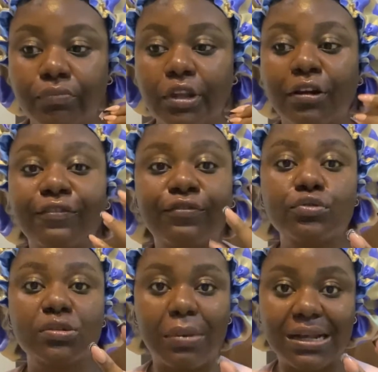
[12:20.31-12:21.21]

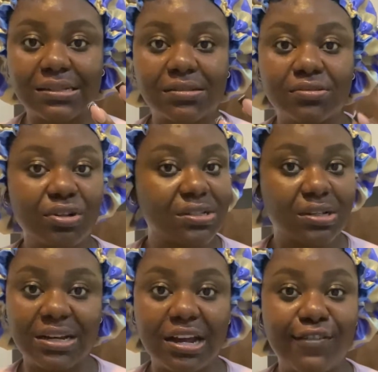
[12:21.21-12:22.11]
foot mat not
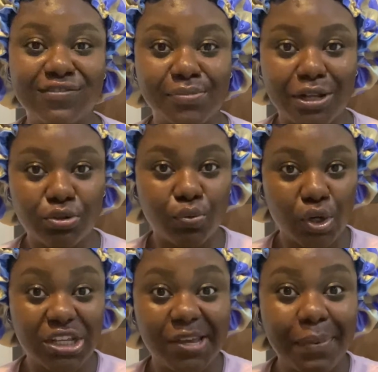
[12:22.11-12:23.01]
anyhow foot mat the one
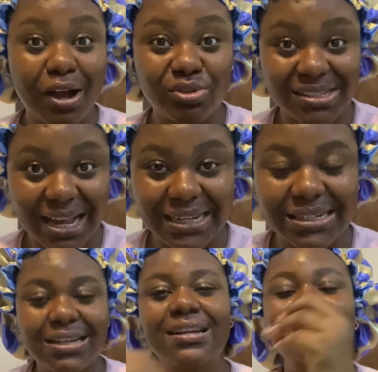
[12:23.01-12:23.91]
you keep outside
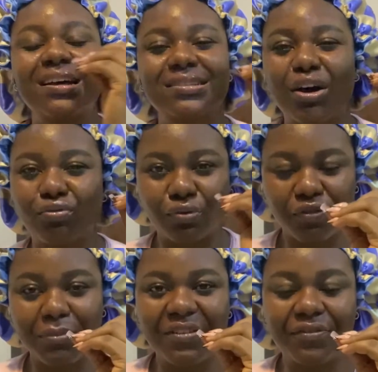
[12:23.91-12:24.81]
that's how rough
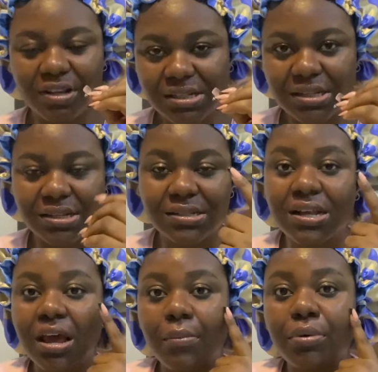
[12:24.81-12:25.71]
my face is
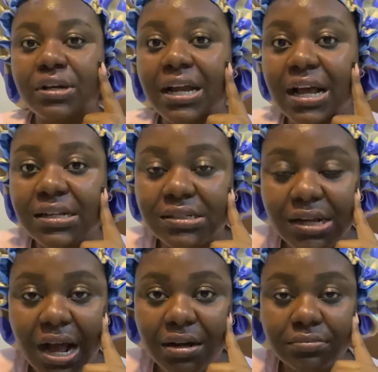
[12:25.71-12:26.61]
but now it has
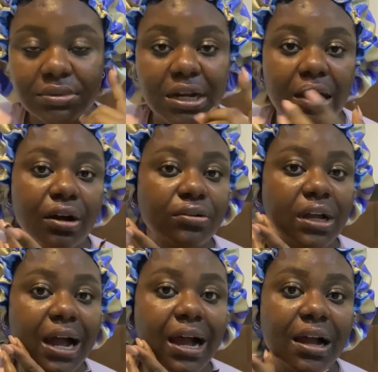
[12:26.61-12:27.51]
calmed down
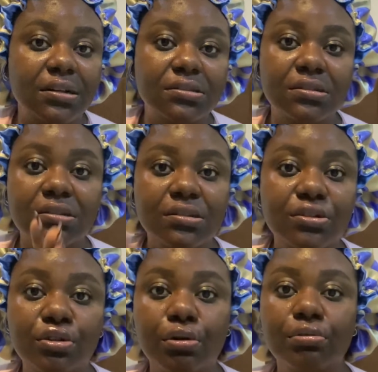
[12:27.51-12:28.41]
and
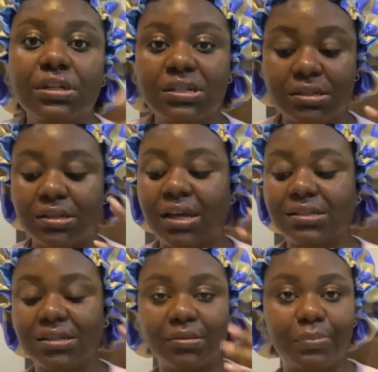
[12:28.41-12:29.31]
you know it's
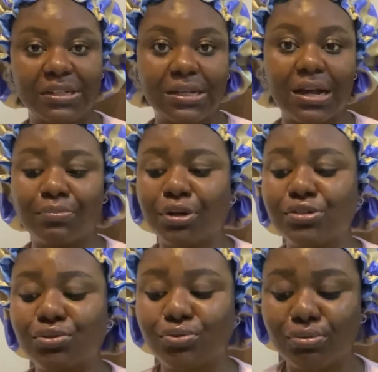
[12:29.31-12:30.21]
getting better i'm going
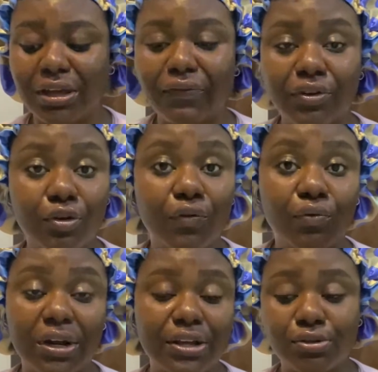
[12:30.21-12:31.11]
to do a video of
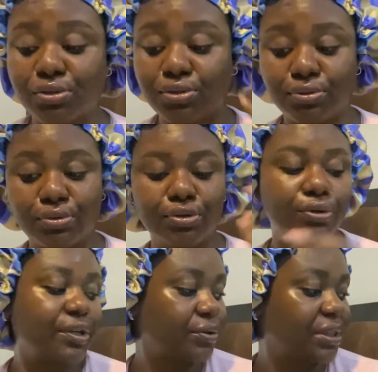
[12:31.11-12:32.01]
what i used to you know
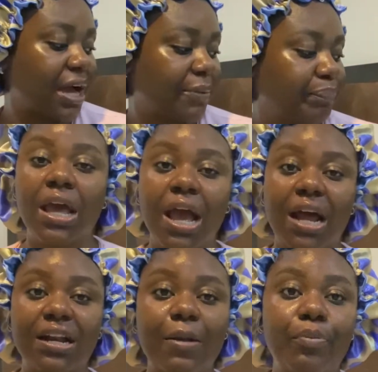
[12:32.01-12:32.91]
heal that
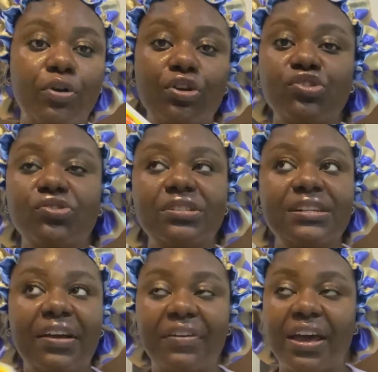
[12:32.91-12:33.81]
another product you should
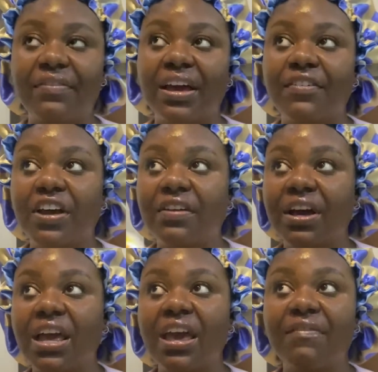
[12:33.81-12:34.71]
never ever ever ever
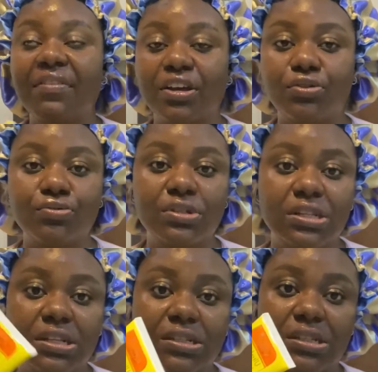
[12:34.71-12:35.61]
ever use
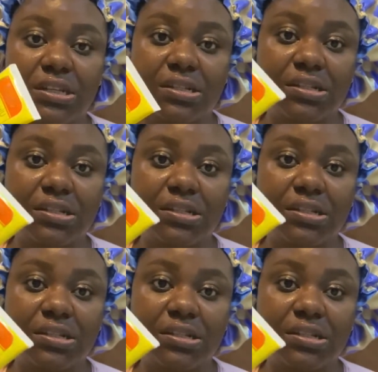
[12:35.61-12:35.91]
is this